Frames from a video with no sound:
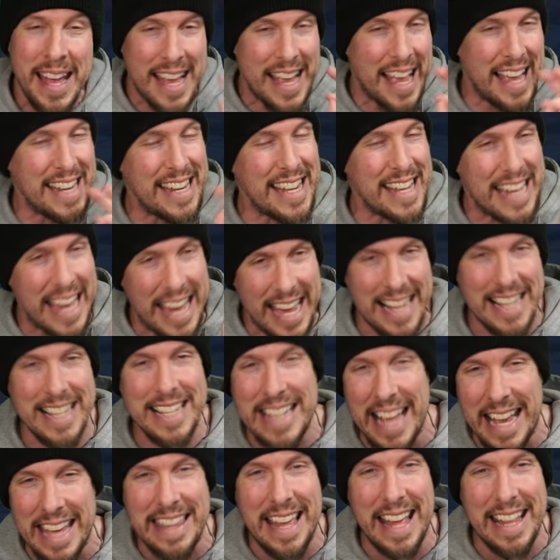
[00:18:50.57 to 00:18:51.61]
And you can't
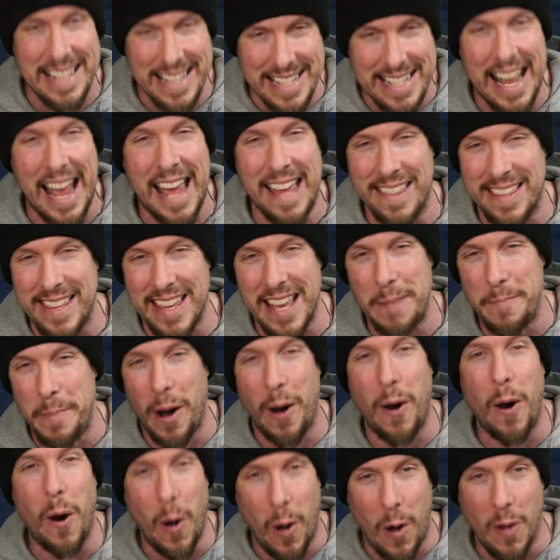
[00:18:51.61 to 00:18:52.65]
say that sadly
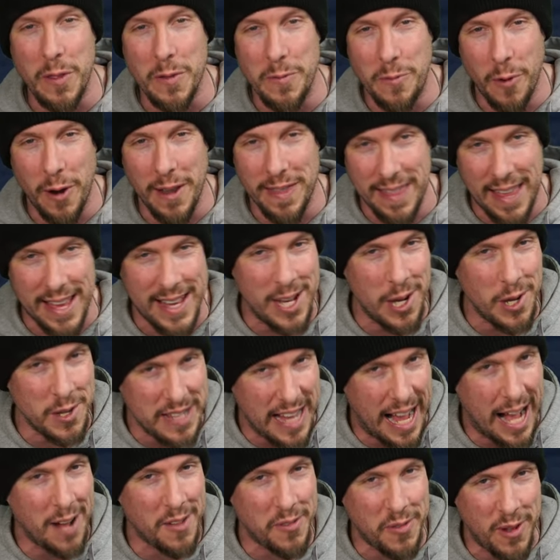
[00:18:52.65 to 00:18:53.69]
about all the Void Legos
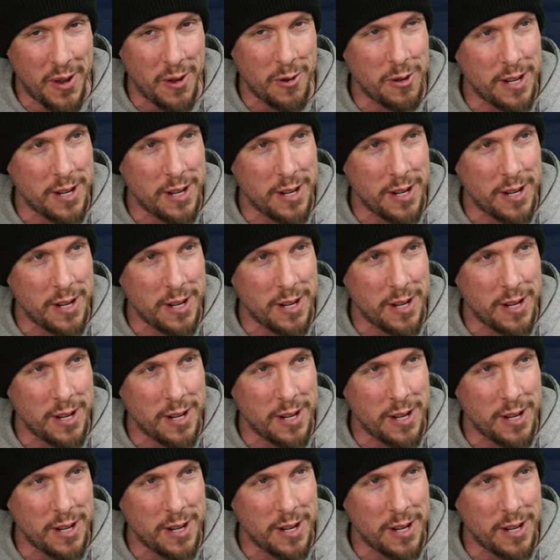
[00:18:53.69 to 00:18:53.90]
out there,